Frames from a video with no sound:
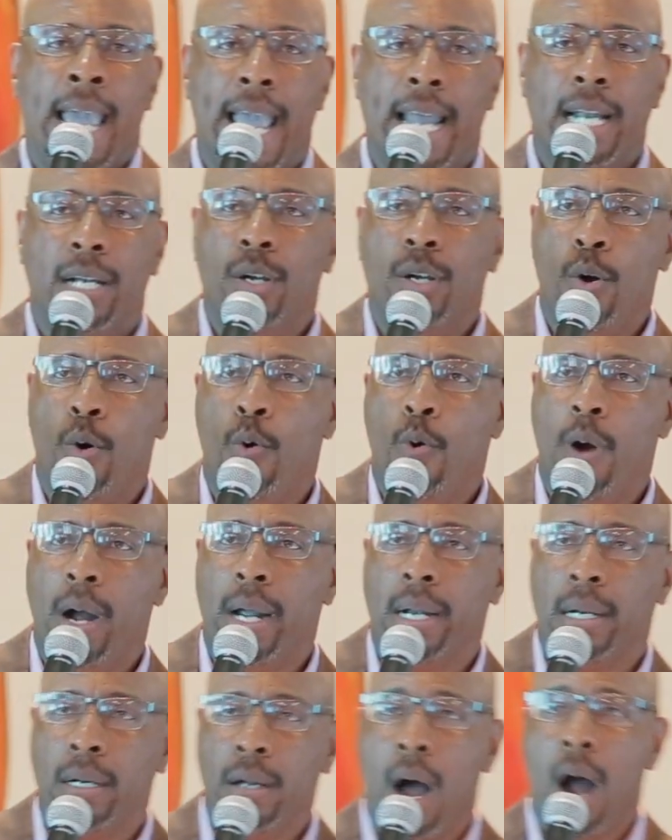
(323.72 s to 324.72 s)
and
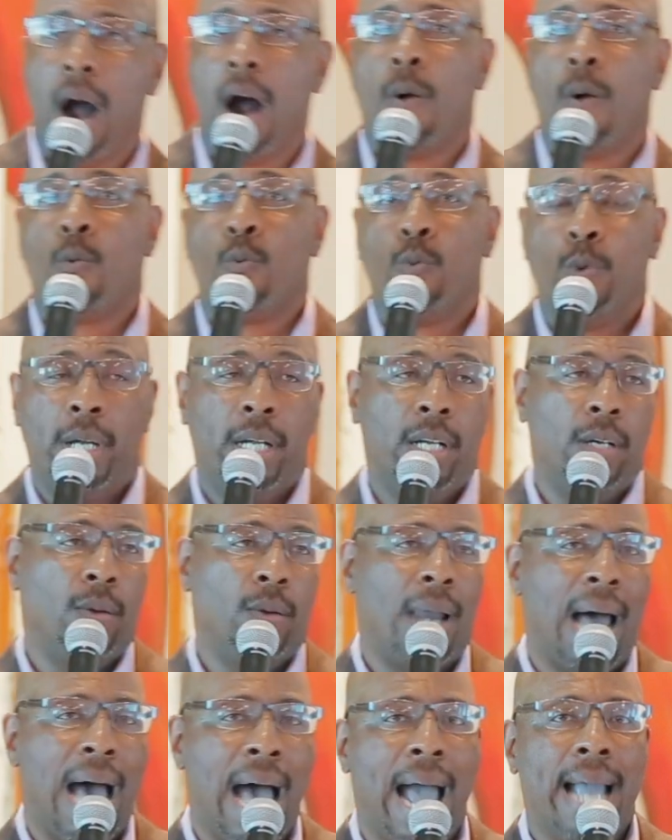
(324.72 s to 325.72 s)
knowing our
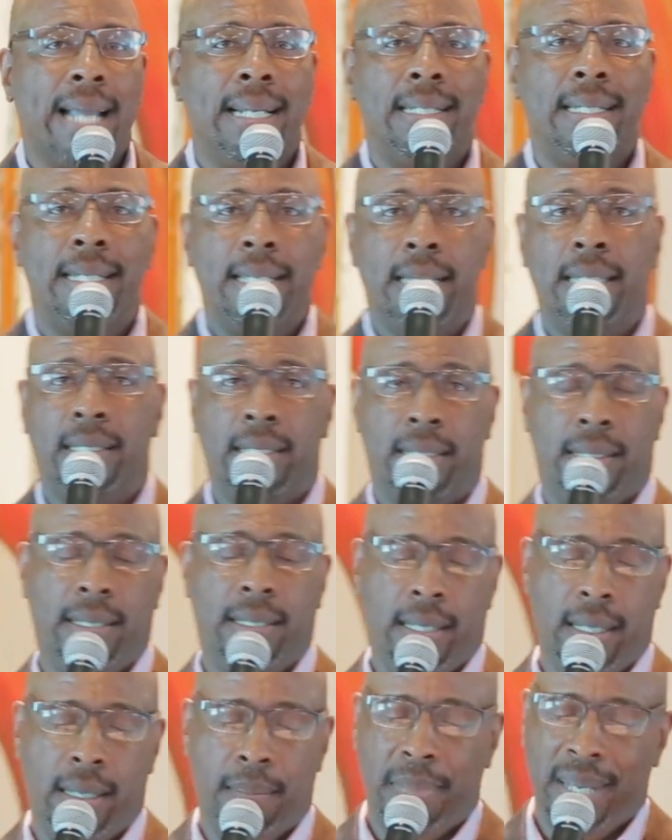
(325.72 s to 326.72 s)
real
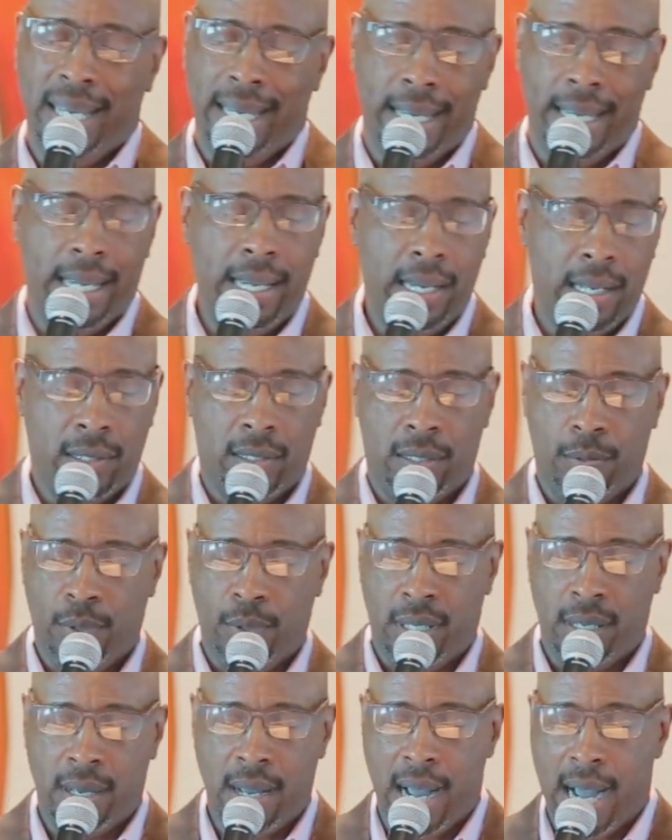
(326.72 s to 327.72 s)
identity begins
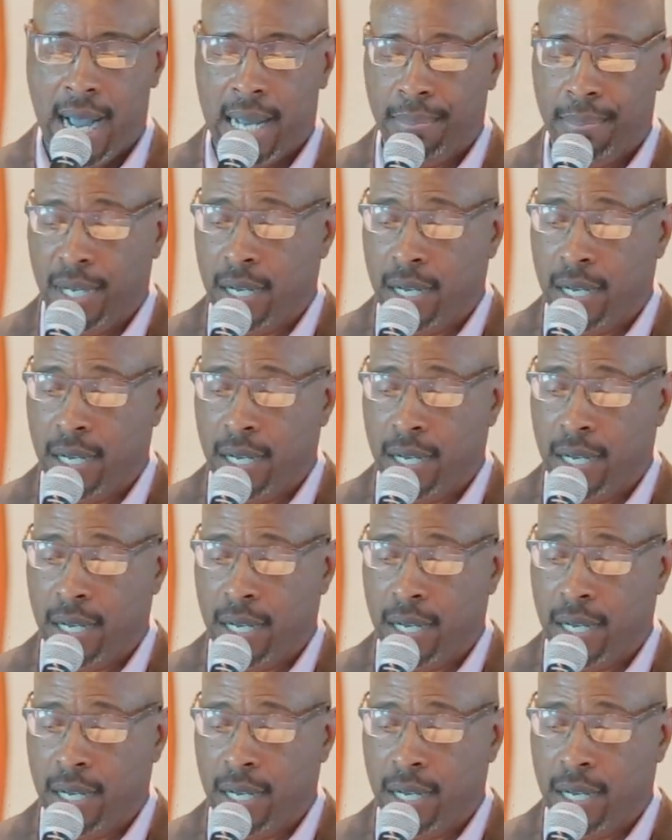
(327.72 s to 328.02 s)
with God.